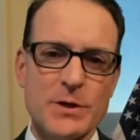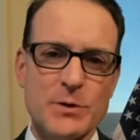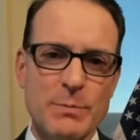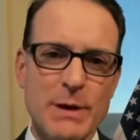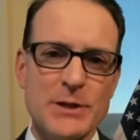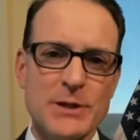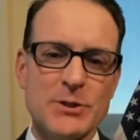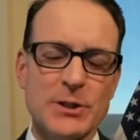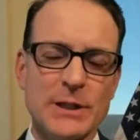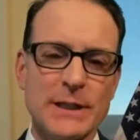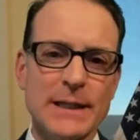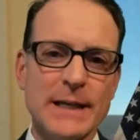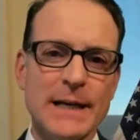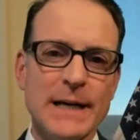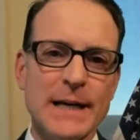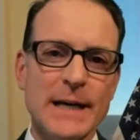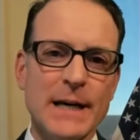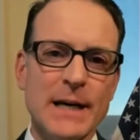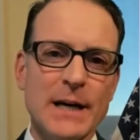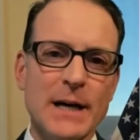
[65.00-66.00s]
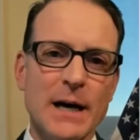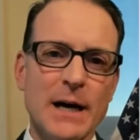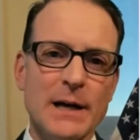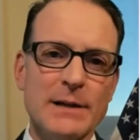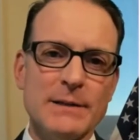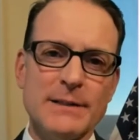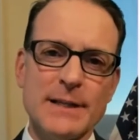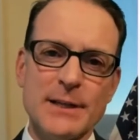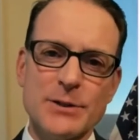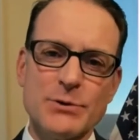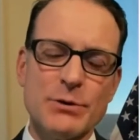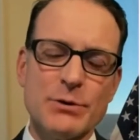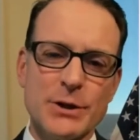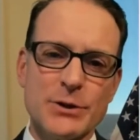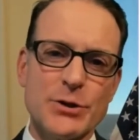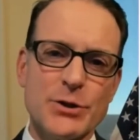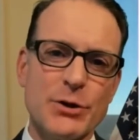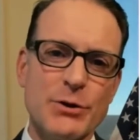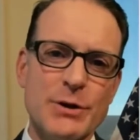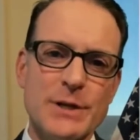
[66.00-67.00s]
especially, district
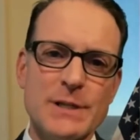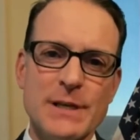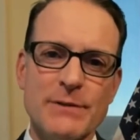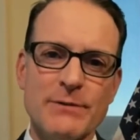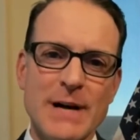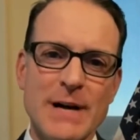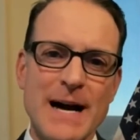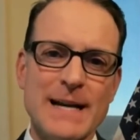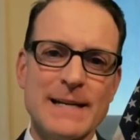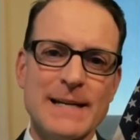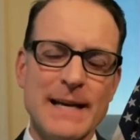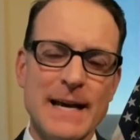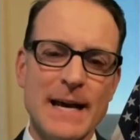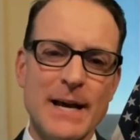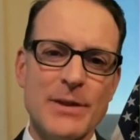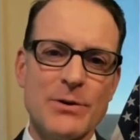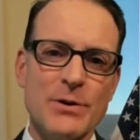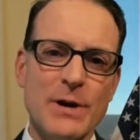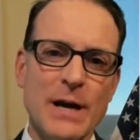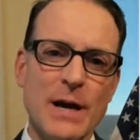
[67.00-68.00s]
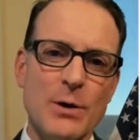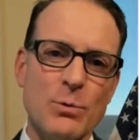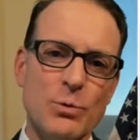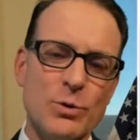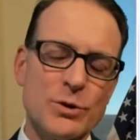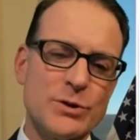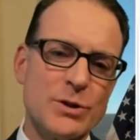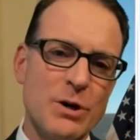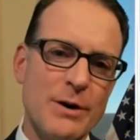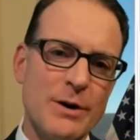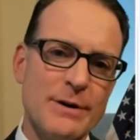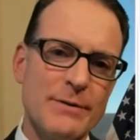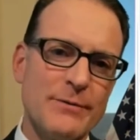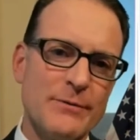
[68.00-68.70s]
attorneys have gotten together, and we're starting to